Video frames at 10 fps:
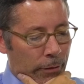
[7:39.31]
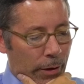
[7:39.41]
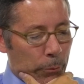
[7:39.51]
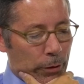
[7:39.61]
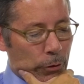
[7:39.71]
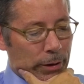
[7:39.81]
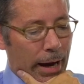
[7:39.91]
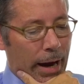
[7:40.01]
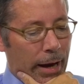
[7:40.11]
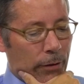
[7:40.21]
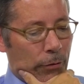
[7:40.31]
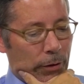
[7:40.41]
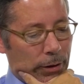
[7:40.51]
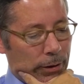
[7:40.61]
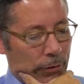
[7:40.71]
Then we look at
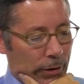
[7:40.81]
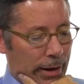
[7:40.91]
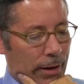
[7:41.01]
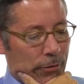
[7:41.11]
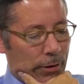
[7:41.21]
the case